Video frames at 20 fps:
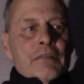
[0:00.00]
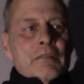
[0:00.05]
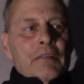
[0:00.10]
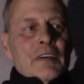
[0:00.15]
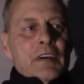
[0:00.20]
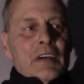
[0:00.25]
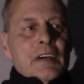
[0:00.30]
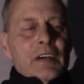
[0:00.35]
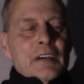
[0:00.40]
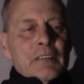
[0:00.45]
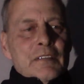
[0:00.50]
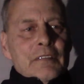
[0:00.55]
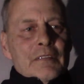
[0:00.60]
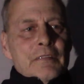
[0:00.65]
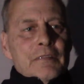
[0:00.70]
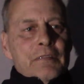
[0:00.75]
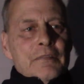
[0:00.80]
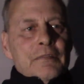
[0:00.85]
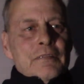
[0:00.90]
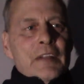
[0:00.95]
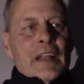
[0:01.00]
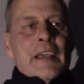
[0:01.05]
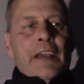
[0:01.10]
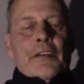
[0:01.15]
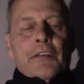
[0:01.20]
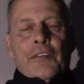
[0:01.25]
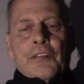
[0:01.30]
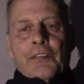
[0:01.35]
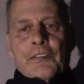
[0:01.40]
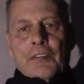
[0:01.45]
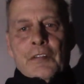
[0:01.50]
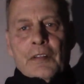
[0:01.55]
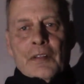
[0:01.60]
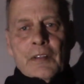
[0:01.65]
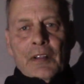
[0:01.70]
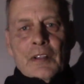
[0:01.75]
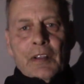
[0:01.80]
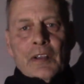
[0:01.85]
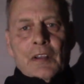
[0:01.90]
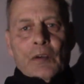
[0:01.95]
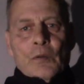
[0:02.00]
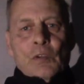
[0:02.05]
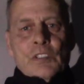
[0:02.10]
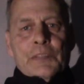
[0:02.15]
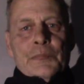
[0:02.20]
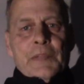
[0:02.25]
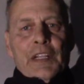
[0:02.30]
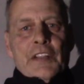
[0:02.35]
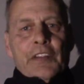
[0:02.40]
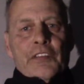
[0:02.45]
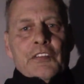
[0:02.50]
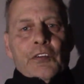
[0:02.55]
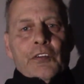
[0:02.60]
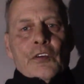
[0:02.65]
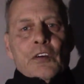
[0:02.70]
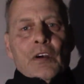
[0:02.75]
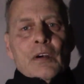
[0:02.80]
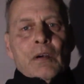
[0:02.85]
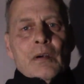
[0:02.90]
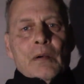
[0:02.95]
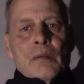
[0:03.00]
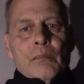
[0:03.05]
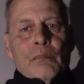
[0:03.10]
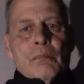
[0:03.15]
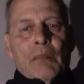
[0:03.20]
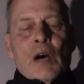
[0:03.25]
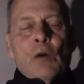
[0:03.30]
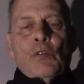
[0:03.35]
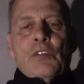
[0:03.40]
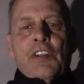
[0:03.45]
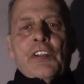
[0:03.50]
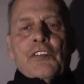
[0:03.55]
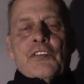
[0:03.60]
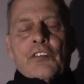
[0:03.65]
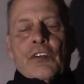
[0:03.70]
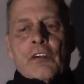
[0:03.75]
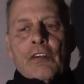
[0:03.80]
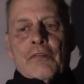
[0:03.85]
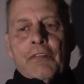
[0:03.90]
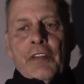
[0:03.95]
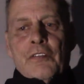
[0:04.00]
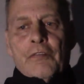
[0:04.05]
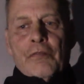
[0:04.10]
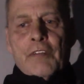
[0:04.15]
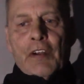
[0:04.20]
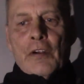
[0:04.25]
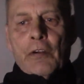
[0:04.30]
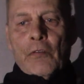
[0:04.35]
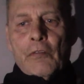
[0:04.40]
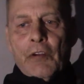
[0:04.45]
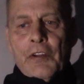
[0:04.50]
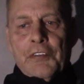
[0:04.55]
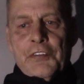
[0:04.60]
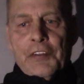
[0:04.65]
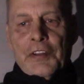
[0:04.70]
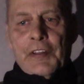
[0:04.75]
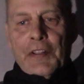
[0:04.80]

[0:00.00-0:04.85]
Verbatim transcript: uh, flex which makes your mounting surface very rigid